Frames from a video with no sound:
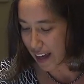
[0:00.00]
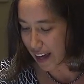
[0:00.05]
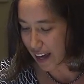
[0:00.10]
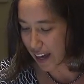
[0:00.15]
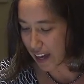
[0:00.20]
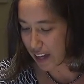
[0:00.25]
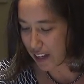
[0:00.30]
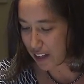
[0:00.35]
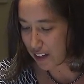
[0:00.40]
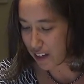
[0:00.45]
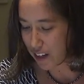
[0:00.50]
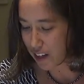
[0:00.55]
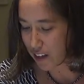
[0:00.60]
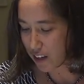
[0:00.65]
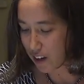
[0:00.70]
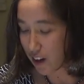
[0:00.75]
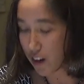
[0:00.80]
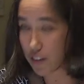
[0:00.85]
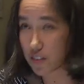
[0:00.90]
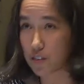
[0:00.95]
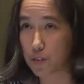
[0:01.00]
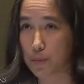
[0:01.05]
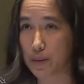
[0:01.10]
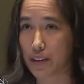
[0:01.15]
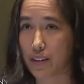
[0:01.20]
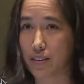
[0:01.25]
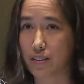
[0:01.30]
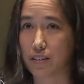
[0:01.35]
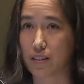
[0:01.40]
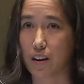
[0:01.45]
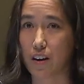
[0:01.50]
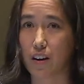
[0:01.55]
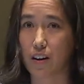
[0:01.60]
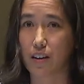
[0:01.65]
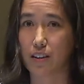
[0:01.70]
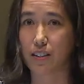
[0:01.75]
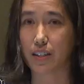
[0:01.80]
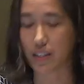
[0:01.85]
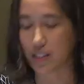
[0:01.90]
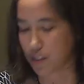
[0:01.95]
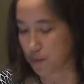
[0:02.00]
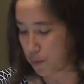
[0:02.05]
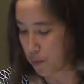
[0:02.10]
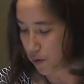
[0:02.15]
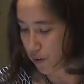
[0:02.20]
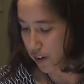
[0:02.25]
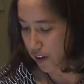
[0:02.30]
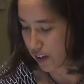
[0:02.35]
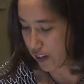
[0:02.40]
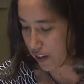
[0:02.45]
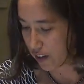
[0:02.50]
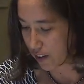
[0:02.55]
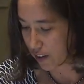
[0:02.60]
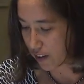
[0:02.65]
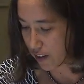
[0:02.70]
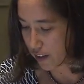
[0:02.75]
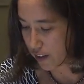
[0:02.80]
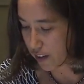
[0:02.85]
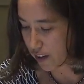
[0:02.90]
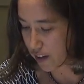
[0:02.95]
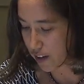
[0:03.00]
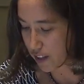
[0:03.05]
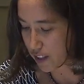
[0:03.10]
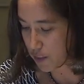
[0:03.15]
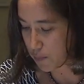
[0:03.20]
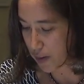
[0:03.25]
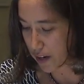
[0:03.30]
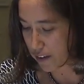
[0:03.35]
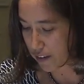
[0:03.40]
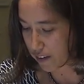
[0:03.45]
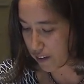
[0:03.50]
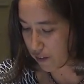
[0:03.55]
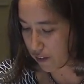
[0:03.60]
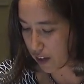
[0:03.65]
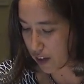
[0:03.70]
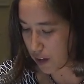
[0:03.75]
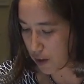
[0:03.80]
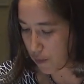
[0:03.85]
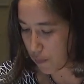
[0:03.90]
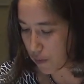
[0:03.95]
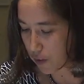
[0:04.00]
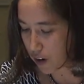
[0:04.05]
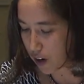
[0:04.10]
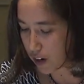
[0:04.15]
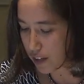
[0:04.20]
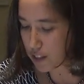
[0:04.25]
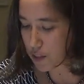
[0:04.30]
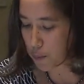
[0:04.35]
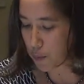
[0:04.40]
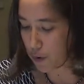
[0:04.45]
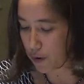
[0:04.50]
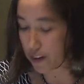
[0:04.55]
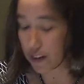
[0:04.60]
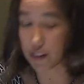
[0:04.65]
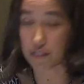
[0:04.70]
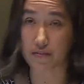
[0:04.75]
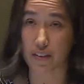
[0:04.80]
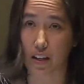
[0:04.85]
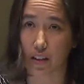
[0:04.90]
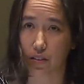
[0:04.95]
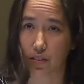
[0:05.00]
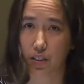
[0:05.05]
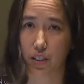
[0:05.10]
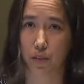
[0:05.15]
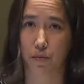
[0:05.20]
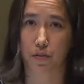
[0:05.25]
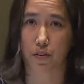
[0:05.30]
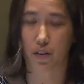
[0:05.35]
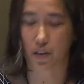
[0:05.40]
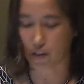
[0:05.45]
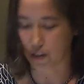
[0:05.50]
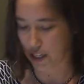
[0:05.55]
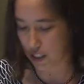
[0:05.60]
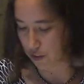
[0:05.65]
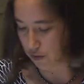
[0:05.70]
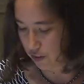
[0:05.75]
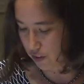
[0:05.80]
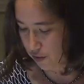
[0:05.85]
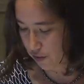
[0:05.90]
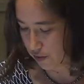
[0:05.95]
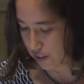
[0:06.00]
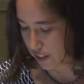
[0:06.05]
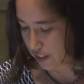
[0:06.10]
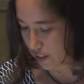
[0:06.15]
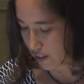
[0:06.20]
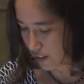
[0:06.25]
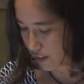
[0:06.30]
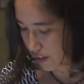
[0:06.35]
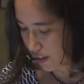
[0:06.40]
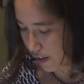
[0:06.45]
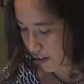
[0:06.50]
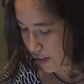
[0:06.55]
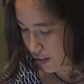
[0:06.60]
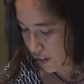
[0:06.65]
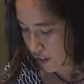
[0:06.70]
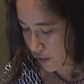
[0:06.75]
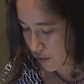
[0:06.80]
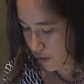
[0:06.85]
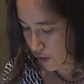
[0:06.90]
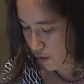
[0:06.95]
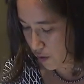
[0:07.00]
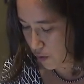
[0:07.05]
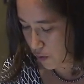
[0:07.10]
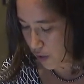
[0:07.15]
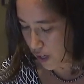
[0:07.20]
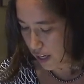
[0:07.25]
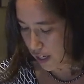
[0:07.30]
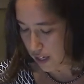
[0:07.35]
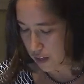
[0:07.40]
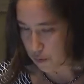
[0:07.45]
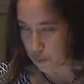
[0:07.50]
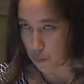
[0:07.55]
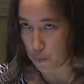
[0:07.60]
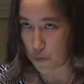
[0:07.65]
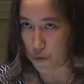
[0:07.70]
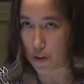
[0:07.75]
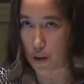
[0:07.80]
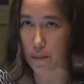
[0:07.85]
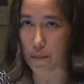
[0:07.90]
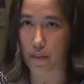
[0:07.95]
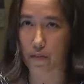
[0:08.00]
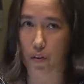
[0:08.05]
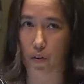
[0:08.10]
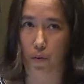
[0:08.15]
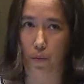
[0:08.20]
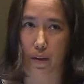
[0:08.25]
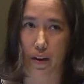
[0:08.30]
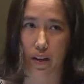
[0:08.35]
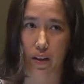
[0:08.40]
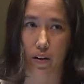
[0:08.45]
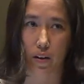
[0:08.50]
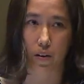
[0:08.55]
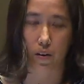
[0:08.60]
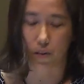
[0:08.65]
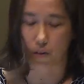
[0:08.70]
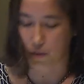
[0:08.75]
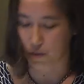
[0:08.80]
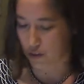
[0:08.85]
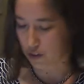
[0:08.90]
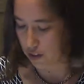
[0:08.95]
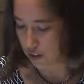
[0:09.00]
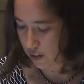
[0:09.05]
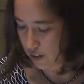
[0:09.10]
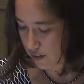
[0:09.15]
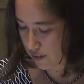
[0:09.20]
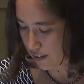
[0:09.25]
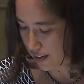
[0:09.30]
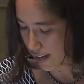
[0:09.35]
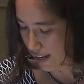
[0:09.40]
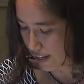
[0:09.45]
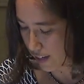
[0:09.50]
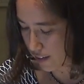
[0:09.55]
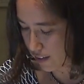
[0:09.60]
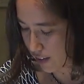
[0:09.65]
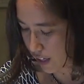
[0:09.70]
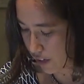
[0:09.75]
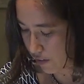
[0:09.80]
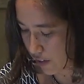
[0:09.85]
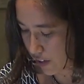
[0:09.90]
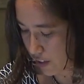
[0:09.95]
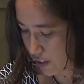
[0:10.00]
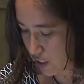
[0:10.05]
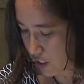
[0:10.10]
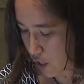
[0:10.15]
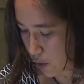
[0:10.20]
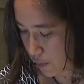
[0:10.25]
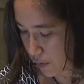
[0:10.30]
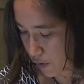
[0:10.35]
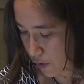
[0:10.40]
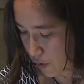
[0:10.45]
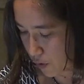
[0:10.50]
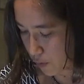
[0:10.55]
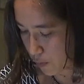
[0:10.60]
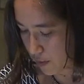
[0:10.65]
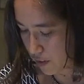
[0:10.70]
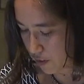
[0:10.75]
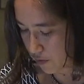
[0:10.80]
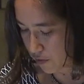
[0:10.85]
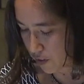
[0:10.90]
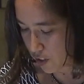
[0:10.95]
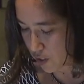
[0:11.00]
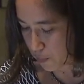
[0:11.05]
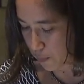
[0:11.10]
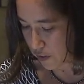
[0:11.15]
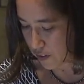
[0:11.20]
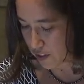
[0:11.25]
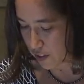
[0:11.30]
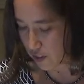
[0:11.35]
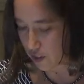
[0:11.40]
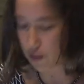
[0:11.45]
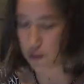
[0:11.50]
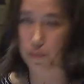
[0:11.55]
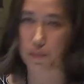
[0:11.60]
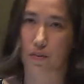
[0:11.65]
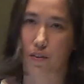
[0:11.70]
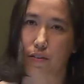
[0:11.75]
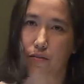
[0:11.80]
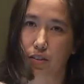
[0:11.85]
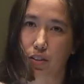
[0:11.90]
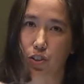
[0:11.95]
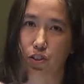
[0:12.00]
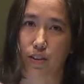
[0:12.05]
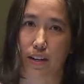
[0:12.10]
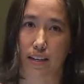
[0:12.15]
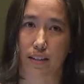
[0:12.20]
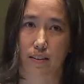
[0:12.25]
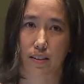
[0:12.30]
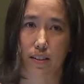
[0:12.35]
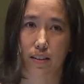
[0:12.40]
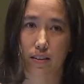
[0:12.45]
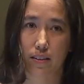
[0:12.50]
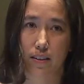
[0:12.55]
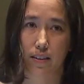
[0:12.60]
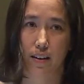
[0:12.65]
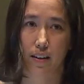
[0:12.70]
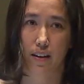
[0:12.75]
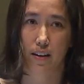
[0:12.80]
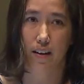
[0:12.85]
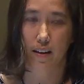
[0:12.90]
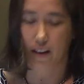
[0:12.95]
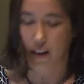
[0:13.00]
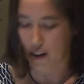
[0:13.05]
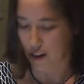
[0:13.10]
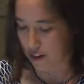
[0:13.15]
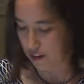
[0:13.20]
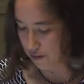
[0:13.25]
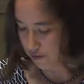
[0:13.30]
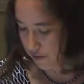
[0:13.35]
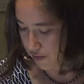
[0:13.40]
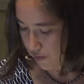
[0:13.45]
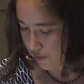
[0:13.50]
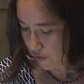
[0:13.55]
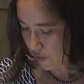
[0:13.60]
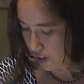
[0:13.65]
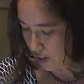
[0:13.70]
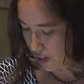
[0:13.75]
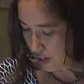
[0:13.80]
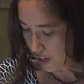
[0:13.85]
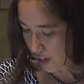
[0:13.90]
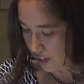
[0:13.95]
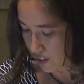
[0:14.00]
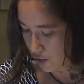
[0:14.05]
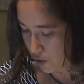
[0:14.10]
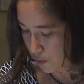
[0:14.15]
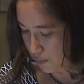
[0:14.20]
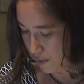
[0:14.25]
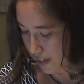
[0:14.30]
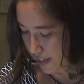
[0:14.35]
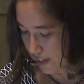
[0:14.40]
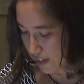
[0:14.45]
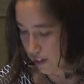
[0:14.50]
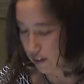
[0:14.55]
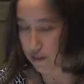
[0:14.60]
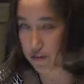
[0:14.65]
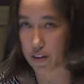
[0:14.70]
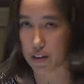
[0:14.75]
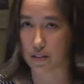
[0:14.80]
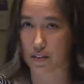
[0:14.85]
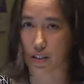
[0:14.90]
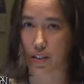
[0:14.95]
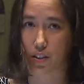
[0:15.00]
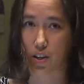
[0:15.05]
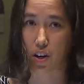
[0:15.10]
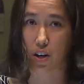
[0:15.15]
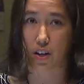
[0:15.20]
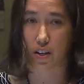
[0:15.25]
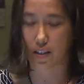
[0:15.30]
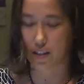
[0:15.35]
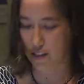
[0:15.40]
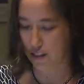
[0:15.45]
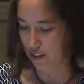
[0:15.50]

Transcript: And it could also be as large as supporting a young aspiring, uh, as supporting a fellowship for a graduate student. So uh, some of you may know that David Charbonneau was the first person to observe the transit of an exoplanet in front of a star.